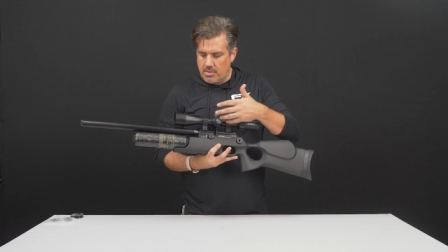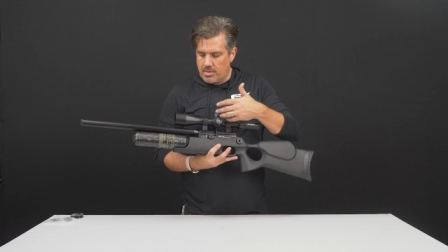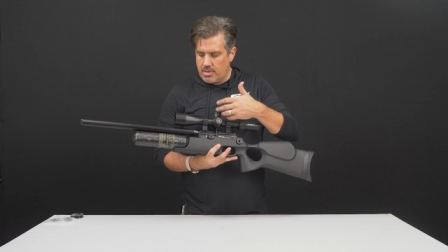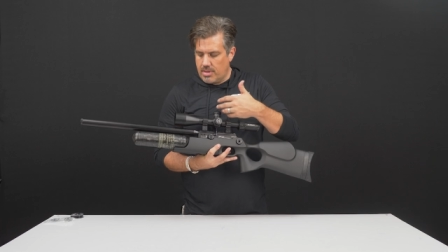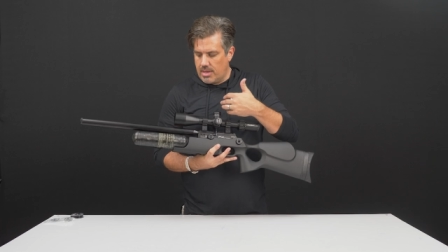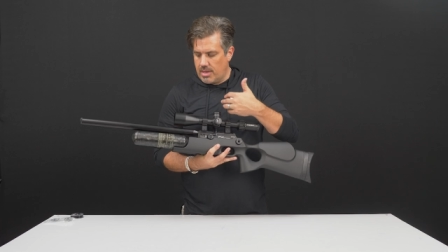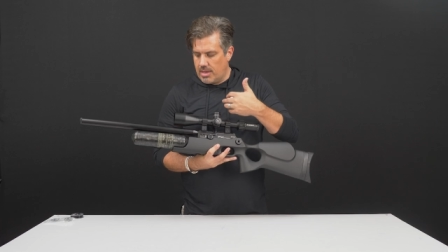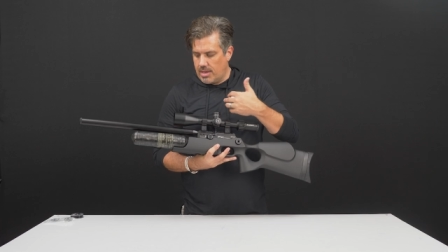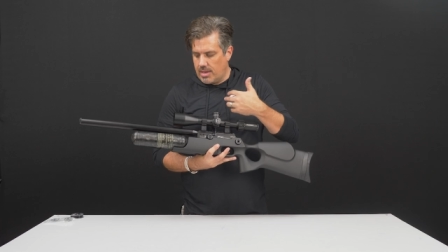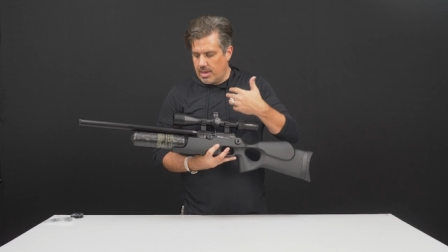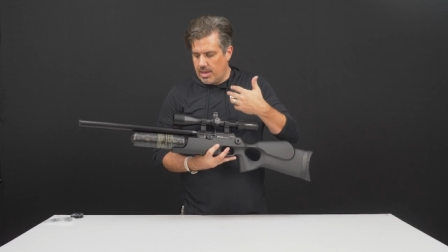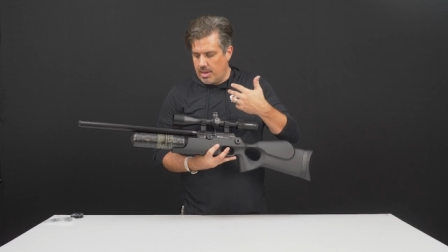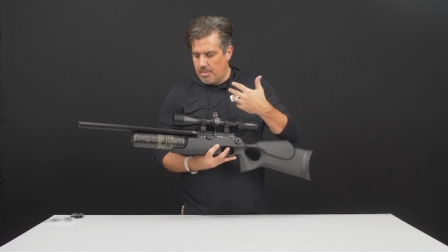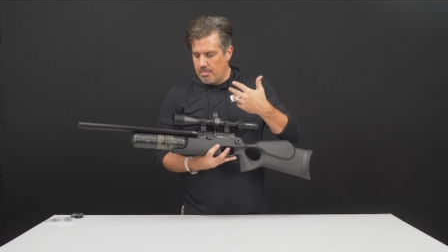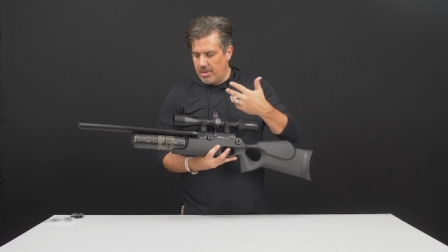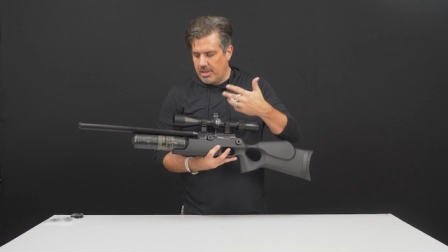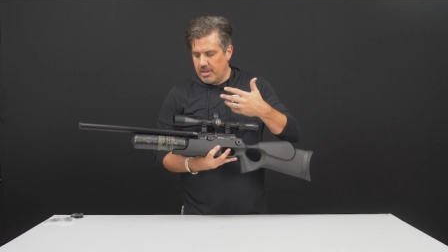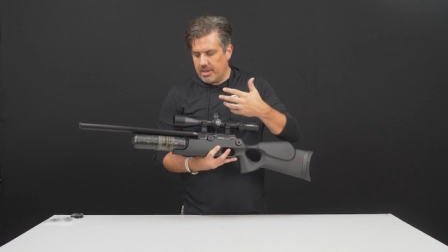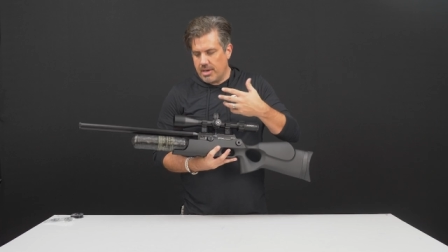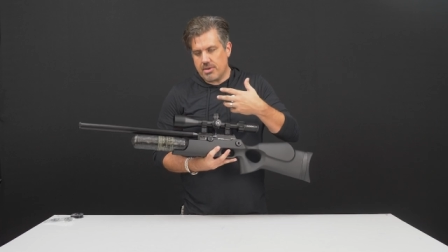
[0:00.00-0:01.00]
you the uh,
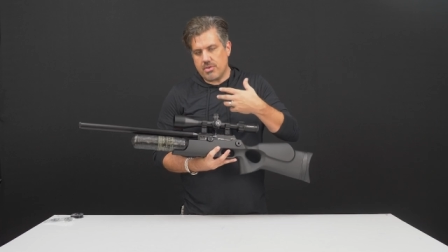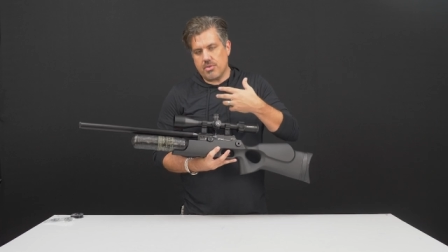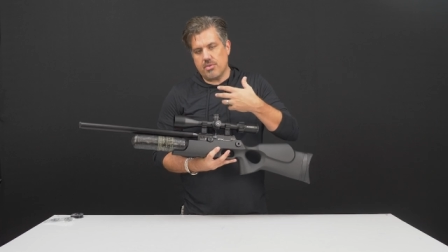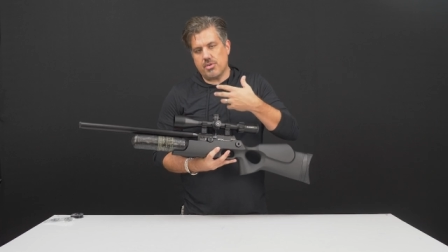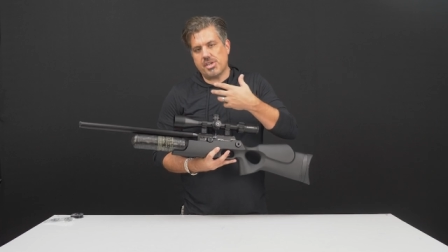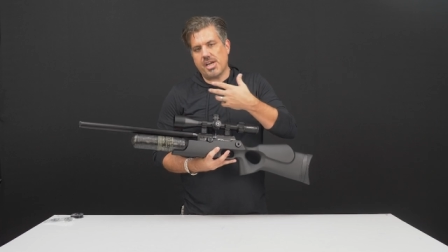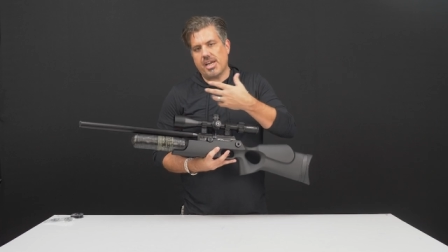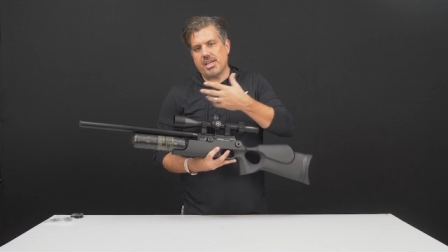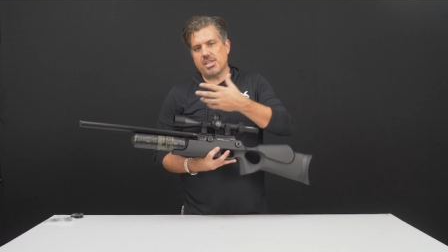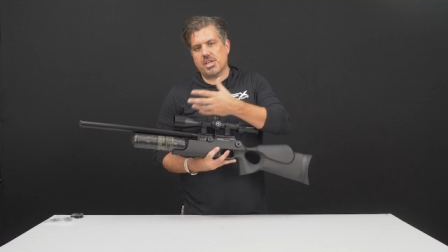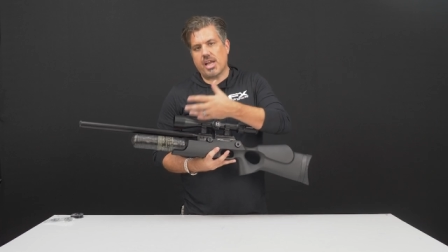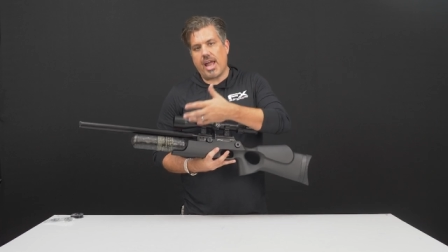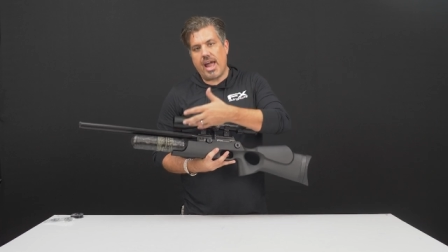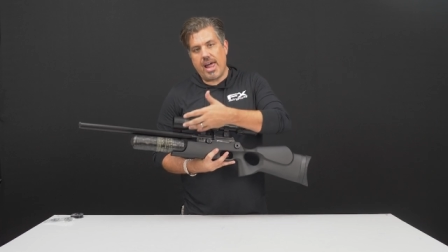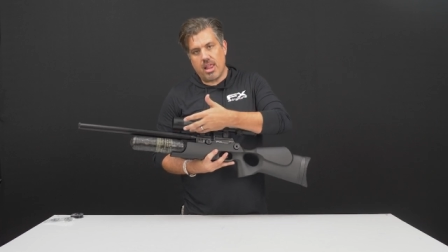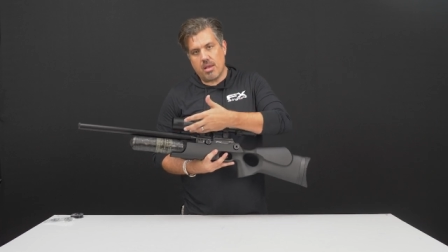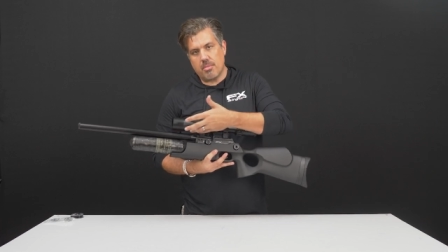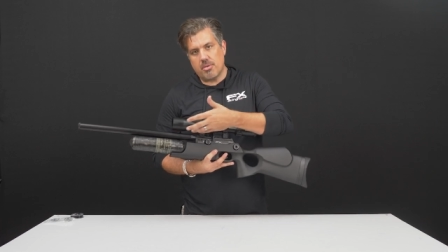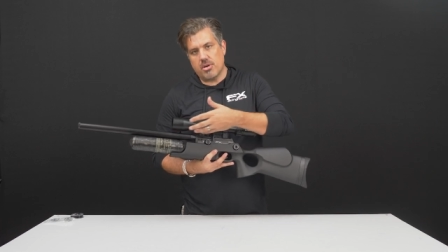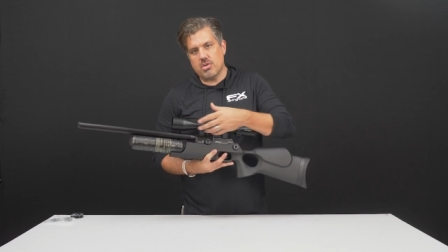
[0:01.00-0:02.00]
ability to change
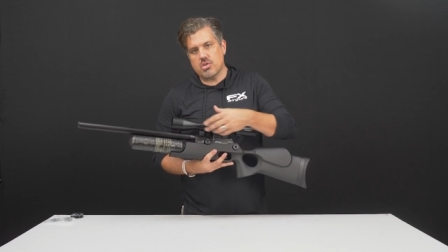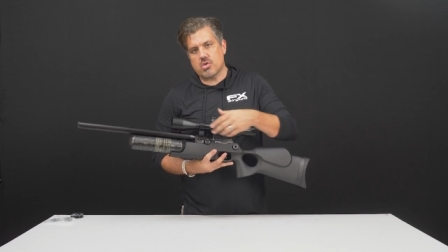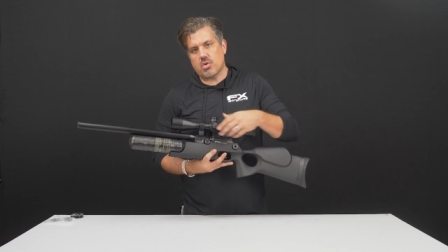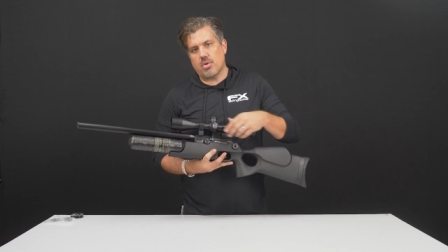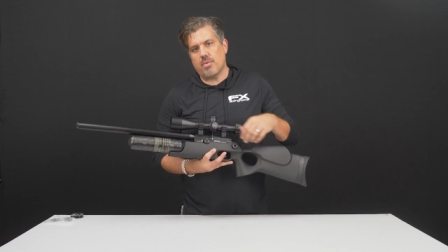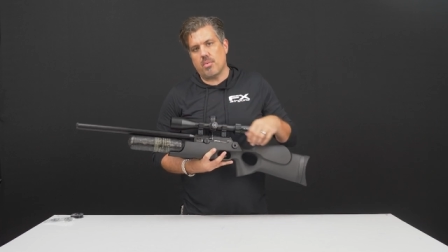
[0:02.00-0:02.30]
calibers